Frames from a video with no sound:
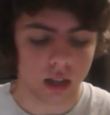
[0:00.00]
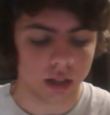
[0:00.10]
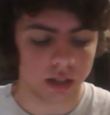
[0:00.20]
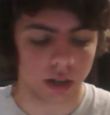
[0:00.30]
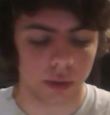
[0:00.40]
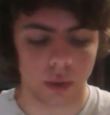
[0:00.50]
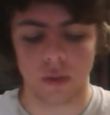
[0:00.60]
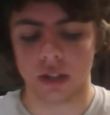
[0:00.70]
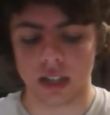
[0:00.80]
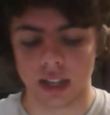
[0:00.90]
So
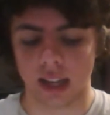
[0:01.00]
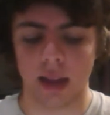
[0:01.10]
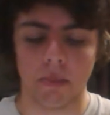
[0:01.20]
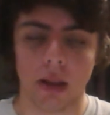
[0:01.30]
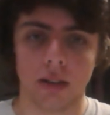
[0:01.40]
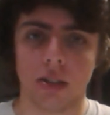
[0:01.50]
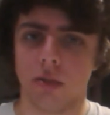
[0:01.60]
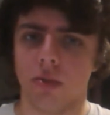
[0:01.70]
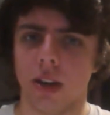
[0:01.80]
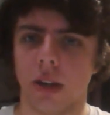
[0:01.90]
obviously, again, melter,
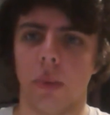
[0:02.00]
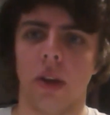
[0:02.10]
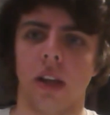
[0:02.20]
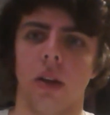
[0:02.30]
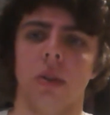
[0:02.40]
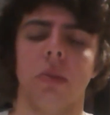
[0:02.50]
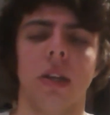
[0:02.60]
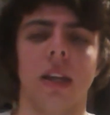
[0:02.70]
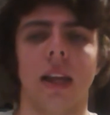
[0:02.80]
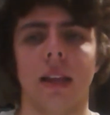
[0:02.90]
really good way to go.
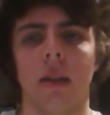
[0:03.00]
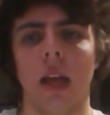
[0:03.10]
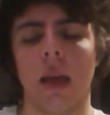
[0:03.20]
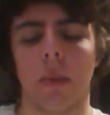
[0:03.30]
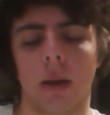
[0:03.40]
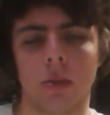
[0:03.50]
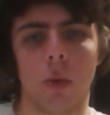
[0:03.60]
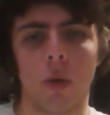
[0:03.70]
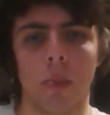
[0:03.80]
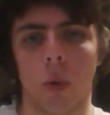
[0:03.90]
It becomes
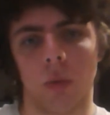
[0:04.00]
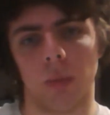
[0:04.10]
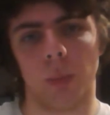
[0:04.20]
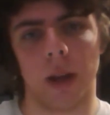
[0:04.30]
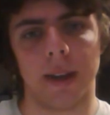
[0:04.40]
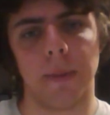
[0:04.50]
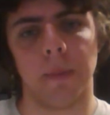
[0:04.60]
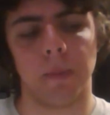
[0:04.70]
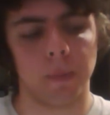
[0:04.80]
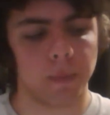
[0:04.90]
more important
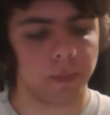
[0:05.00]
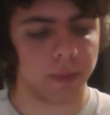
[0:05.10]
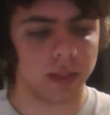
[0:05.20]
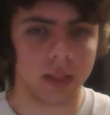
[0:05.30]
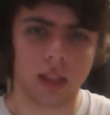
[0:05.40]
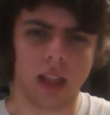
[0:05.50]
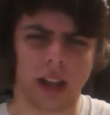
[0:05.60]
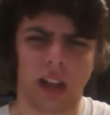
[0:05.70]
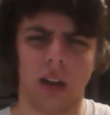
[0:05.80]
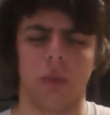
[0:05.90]
when
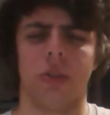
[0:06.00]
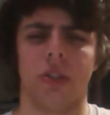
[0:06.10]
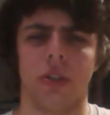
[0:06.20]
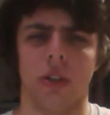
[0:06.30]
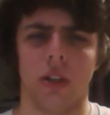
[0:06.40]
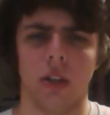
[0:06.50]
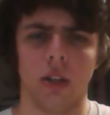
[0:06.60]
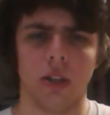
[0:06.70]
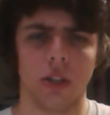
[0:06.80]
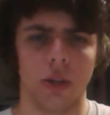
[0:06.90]
they're close.
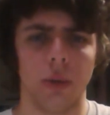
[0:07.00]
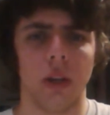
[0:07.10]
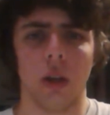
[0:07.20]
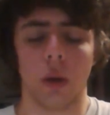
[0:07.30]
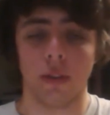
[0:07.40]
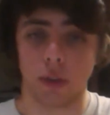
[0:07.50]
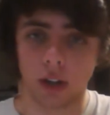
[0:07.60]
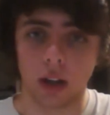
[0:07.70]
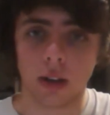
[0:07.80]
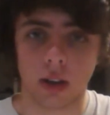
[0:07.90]
So if you're a
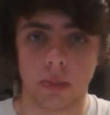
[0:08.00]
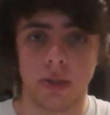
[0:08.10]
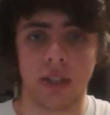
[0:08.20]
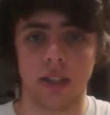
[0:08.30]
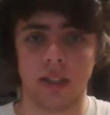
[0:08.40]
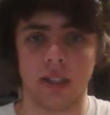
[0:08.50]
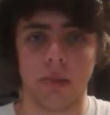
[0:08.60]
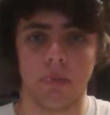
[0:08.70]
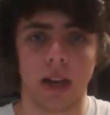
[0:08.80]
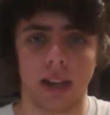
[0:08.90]
guard army, you tend to
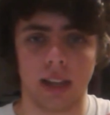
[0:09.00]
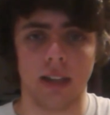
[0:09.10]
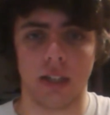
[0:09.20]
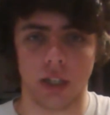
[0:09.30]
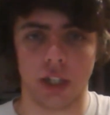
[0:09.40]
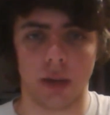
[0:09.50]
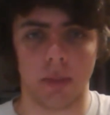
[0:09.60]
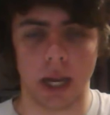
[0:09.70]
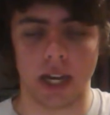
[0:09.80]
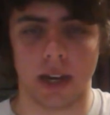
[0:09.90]
sit back and dish out
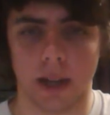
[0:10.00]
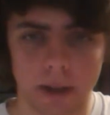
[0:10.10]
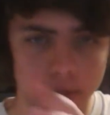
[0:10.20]
pain.